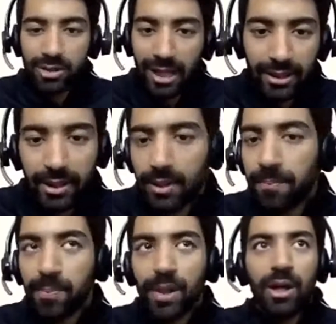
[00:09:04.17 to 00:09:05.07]
stack thing,
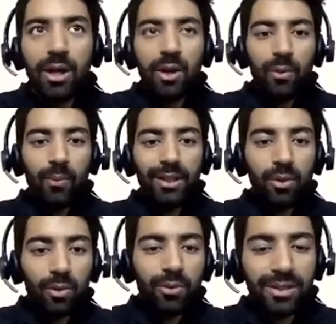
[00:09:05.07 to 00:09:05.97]
with the
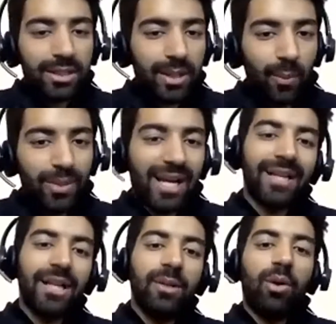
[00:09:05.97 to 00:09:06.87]
whole system which
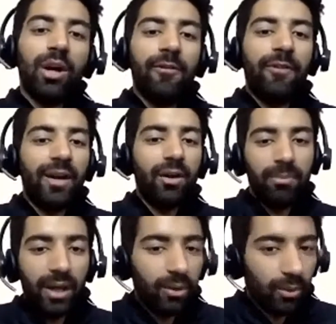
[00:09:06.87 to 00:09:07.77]
I can modify
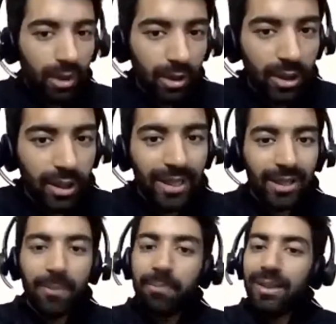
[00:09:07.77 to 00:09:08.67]
on my own,
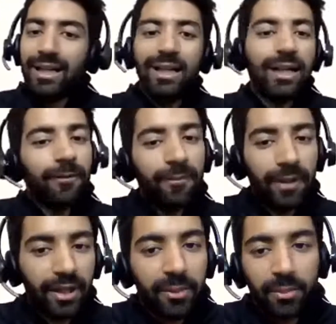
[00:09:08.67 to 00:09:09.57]
completely
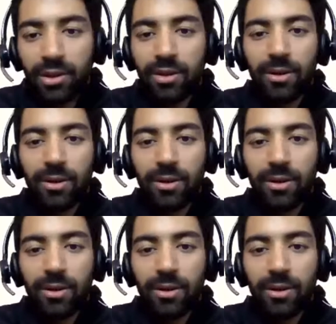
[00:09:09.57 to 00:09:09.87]
configurable,